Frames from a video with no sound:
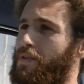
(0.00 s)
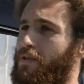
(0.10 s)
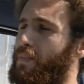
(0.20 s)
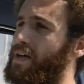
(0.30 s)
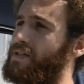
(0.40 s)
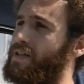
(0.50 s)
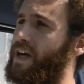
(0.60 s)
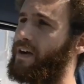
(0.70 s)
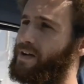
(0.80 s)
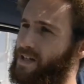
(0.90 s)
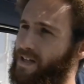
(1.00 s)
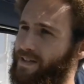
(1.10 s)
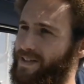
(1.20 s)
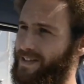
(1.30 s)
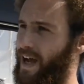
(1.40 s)
but they're basically
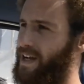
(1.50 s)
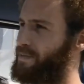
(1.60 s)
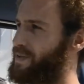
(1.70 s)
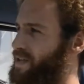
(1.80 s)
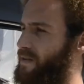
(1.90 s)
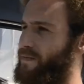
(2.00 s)
guaranteed to 90%